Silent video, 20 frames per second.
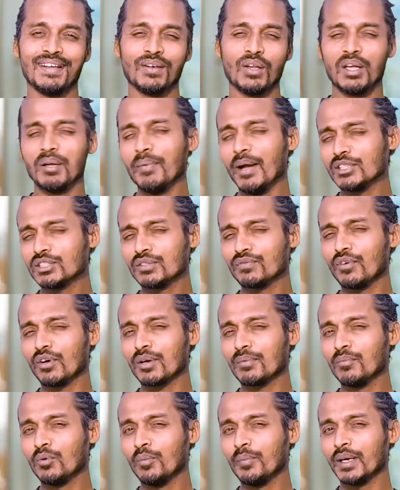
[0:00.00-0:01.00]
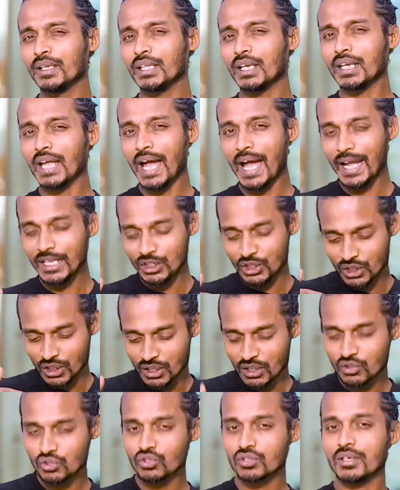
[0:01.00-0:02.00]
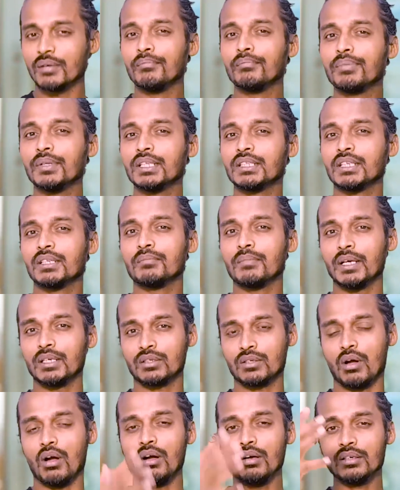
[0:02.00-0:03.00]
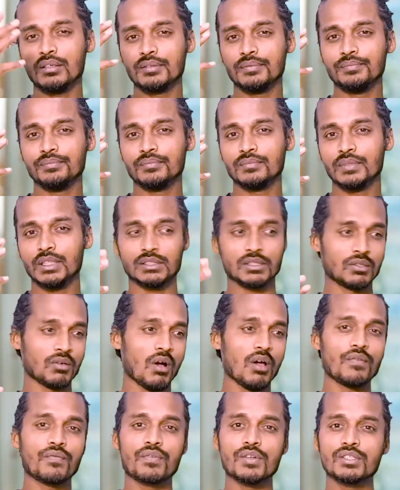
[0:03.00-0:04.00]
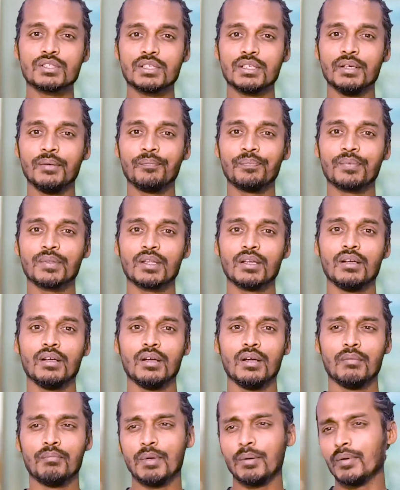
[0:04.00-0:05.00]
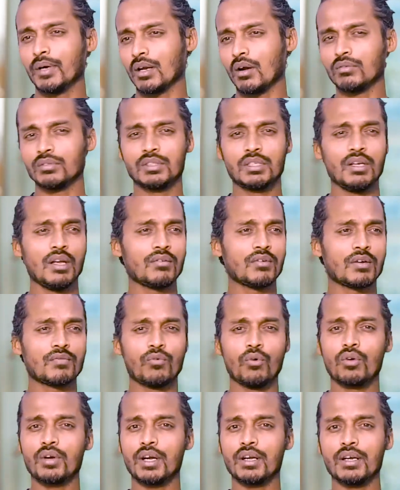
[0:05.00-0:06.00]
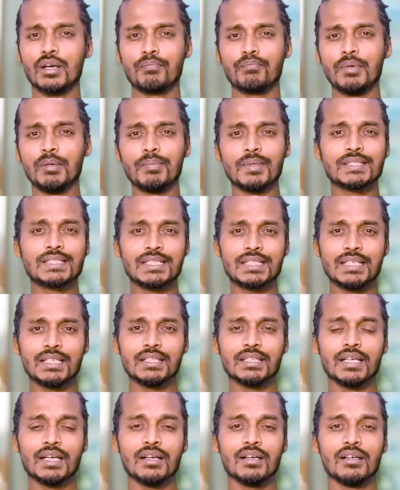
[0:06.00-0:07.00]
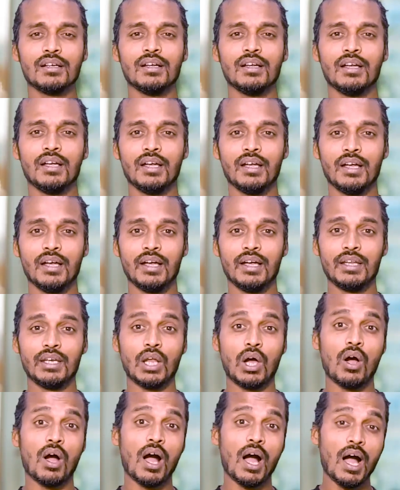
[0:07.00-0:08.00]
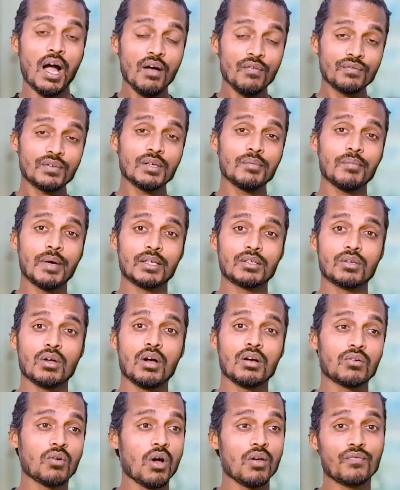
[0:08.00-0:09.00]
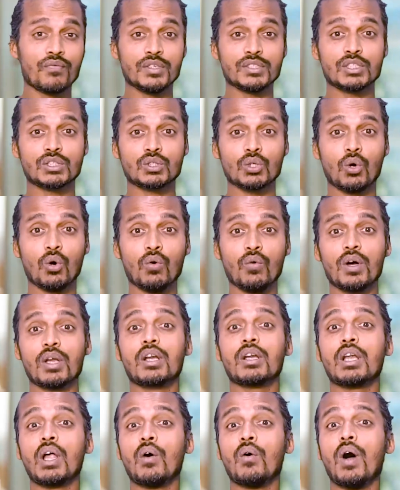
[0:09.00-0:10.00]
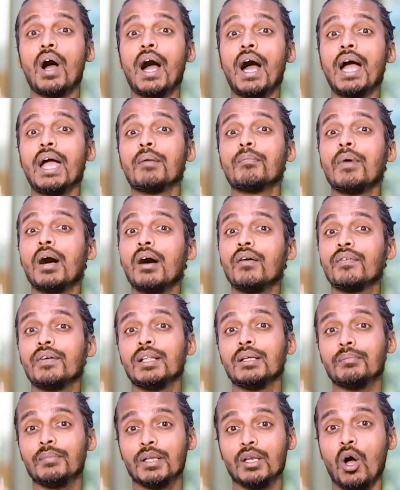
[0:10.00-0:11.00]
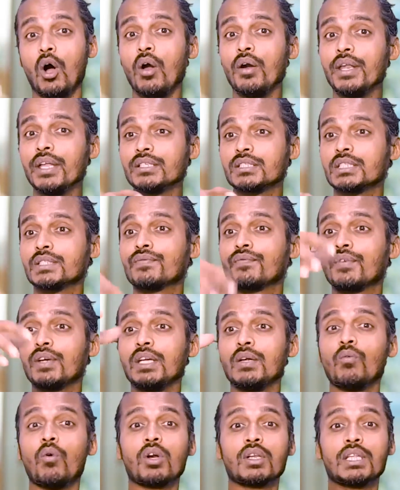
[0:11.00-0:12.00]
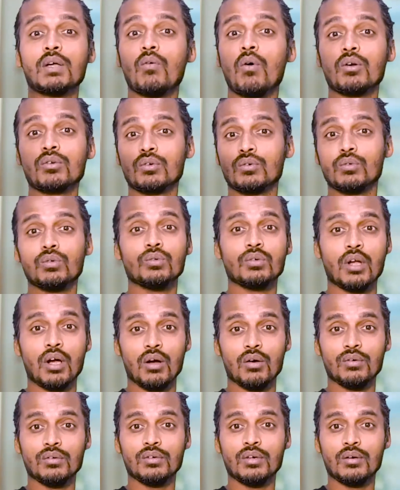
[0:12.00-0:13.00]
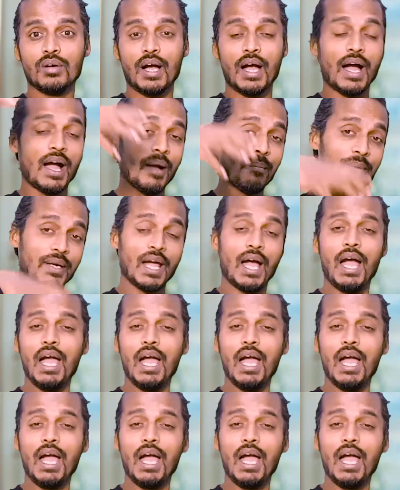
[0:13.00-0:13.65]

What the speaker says: Now imagine for a moment that I just completed my talk. There's a conference here, maybe around 300, 400 people sitting there. Now after my talk, conference is over, now I am available. Audience is free what they want to do now. But